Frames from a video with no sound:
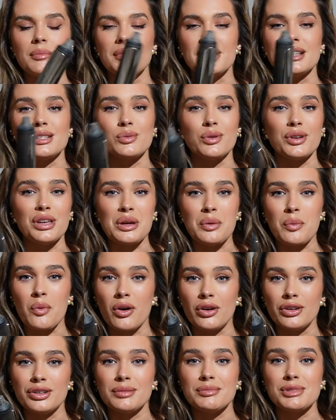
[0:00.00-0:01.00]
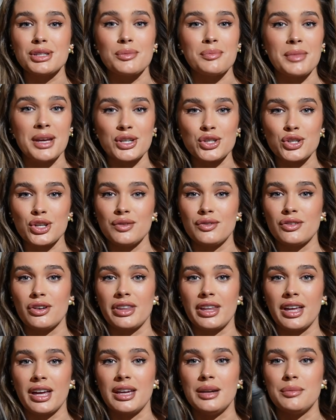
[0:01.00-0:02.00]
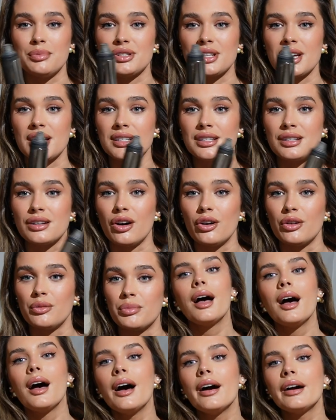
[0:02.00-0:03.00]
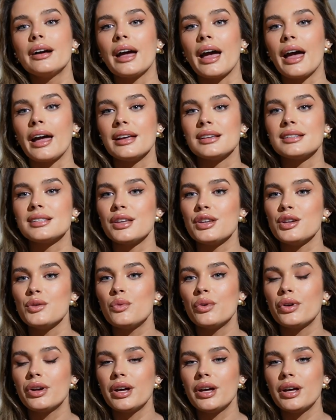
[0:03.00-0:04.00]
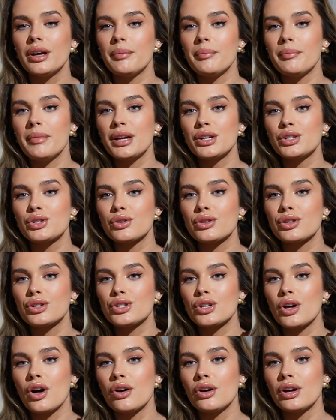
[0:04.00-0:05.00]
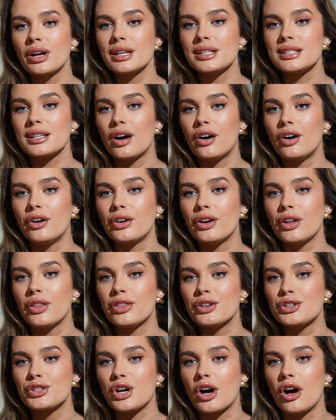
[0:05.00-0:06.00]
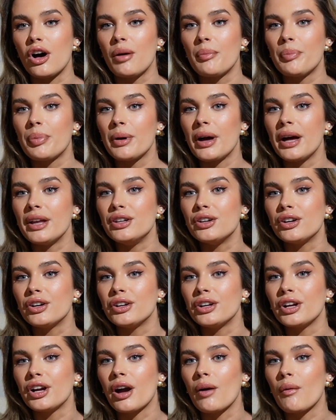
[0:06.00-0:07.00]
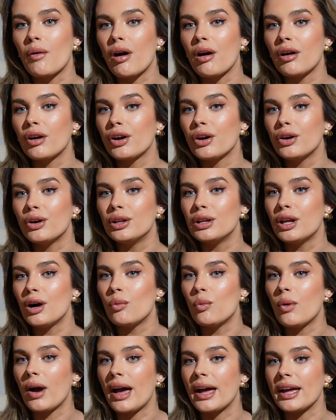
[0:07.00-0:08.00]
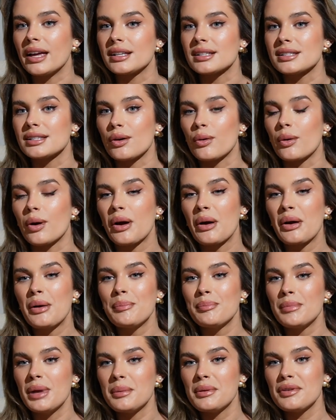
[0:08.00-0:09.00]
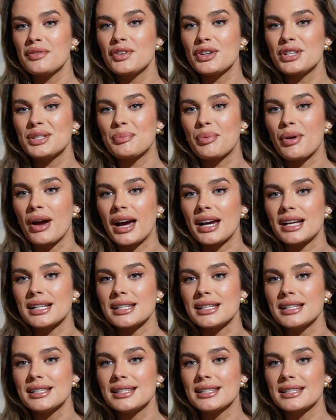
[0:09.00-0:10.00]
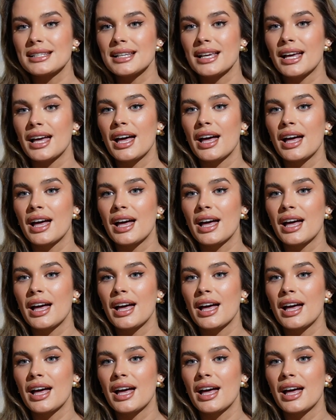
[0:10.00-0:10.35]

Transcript: is what you want. So make sure you've got that heat protectant on. Okay, so you wanna make sure the tongue is on the top and you're gonna go curl away. So maybe first practice